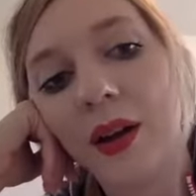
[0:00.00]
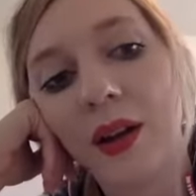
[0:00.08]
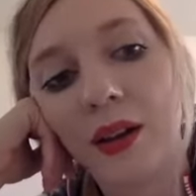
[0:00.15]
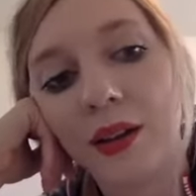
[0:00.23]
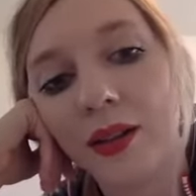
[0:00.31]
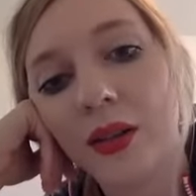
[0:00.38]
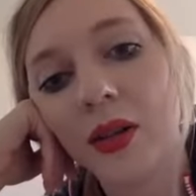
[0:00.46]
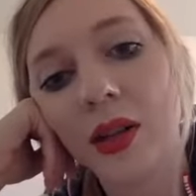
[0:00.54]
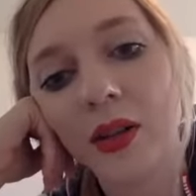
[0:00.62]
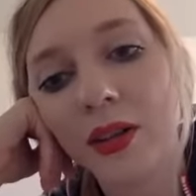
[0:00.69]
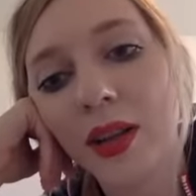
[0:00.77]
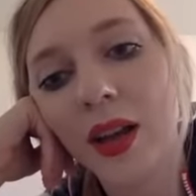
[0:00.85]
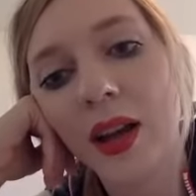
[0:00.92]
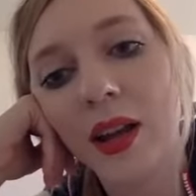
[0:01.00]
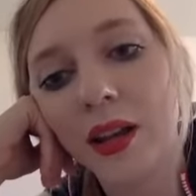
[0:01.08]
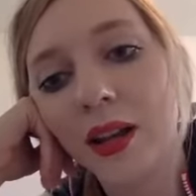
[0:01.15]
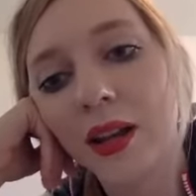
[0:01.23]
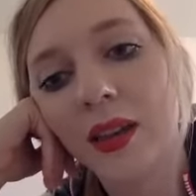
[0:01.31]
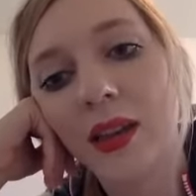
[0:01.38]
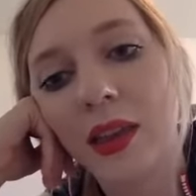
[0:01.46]
So it looks like
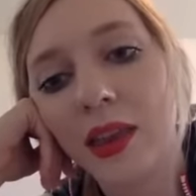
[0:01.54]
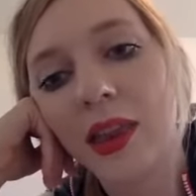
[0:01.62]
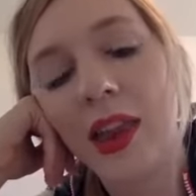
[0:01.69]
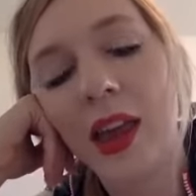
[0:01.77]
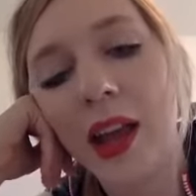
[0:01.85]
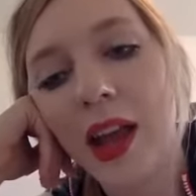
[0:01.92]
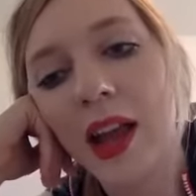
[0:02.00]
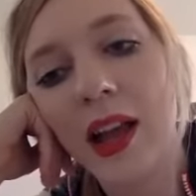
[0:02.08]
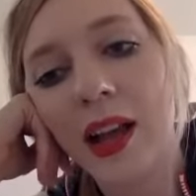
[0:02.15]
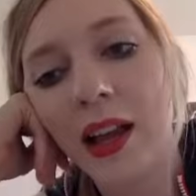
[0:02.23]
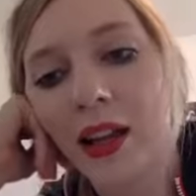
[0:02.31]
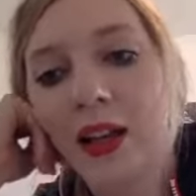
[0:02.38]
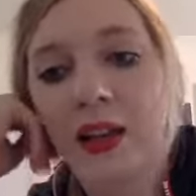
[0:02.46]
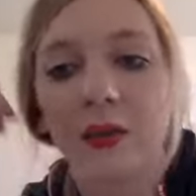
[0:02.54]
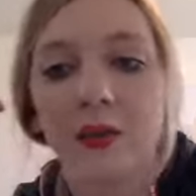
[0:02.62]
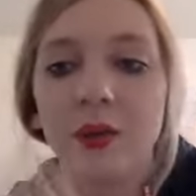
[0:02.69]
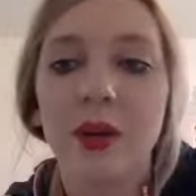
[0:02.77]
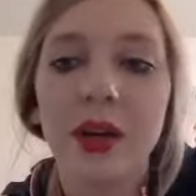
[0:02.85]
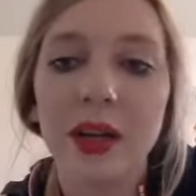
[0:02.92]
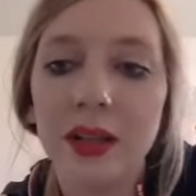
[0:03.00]
they
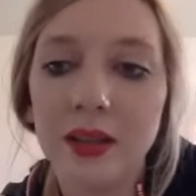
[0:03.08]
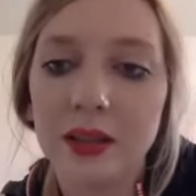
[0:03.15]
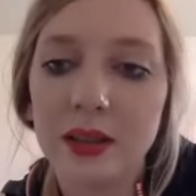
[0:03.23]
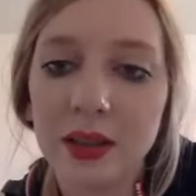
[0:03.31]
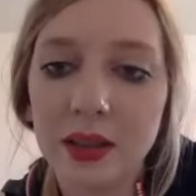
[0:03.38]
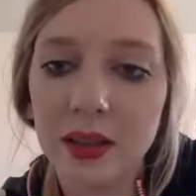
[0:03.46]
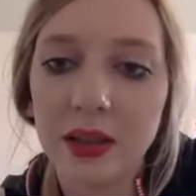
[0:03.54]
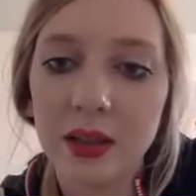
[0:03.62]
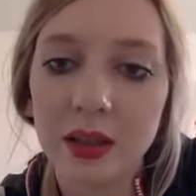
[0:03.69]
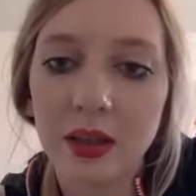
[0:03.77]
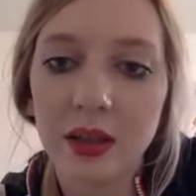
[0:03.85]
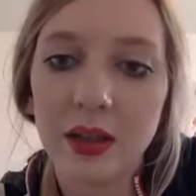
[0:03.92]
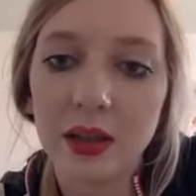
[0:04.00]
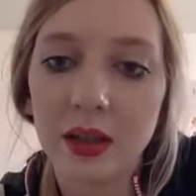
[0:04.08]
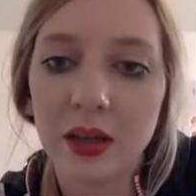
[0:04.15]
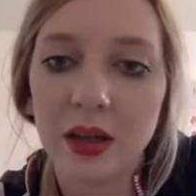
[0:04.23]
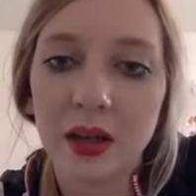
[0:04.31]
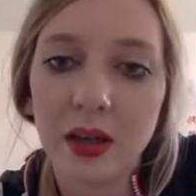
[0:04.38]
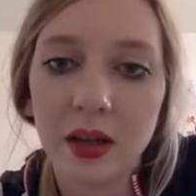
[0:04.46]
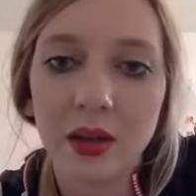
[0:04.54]
went
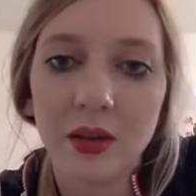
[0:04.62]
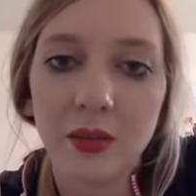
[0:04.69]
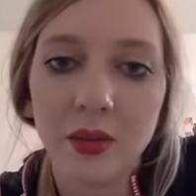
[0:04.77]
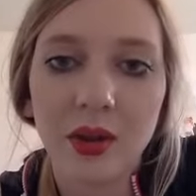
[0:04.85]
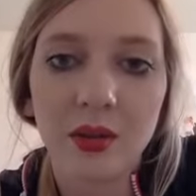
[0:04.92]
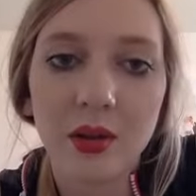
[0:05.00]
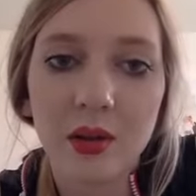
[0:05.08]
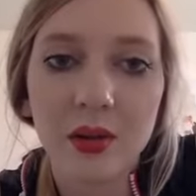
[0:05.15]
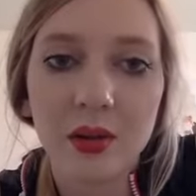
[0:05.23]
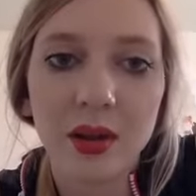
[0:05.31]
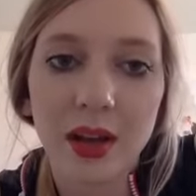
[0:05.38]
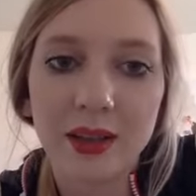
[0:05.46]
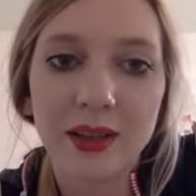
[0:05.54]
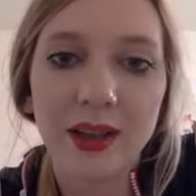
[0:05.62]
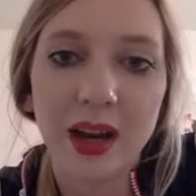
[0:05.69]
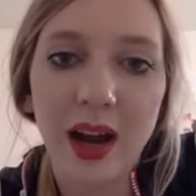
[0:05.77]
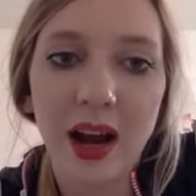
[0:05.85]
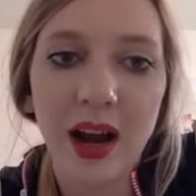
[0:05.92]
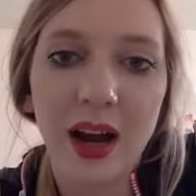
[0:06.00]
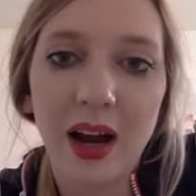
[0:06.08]
with the localized
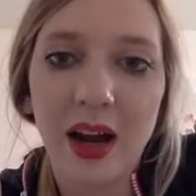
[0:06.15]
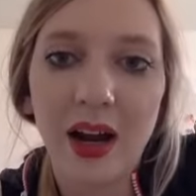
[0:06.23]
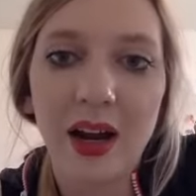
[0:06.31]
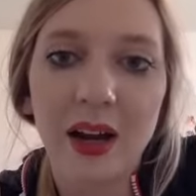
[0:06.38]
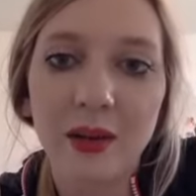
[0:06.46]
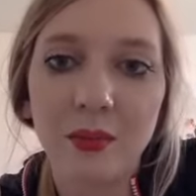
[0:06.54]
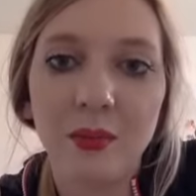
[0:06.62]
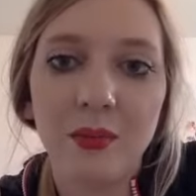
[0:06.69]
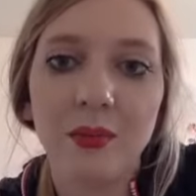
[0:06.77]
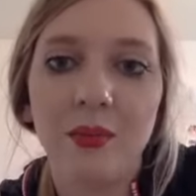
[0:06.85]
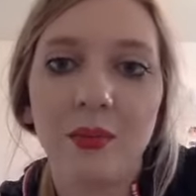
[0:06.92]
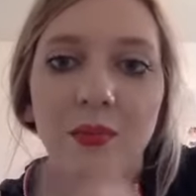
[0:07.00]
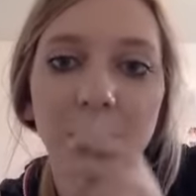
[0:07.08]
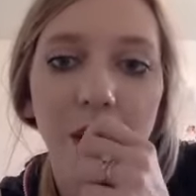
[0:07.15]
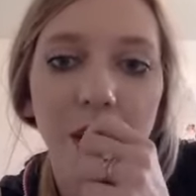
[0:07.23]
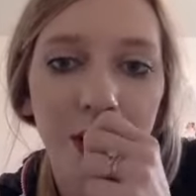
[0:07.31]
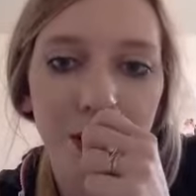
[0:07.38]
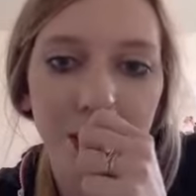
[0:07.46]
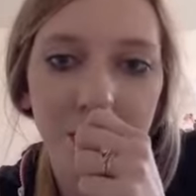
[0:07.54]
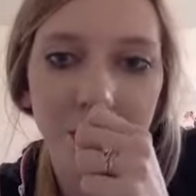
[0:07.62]
ad
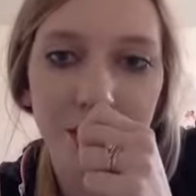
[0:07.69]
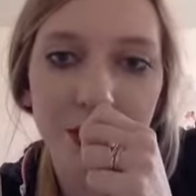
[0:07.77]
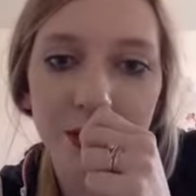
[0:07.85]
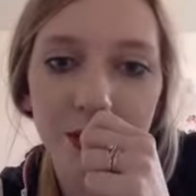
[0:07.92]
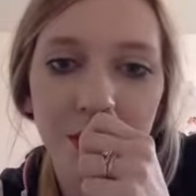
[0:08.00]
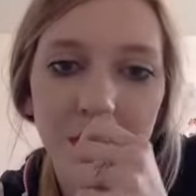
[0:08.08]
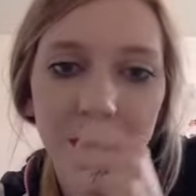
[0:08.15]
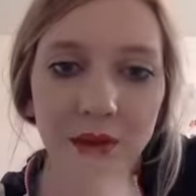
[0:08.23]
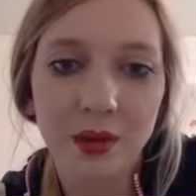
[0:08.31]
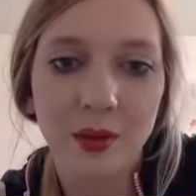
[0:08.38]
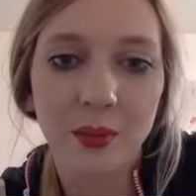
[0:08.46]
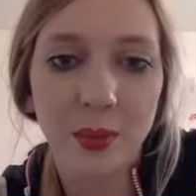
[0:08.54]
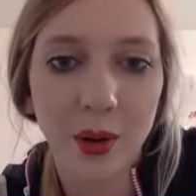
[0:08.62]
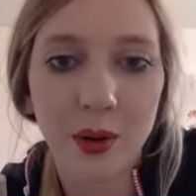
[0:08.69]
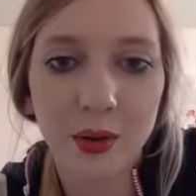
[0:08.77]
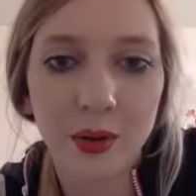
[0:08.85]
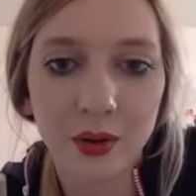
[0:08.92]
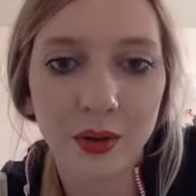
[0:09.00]
partners. Who are they partnering with?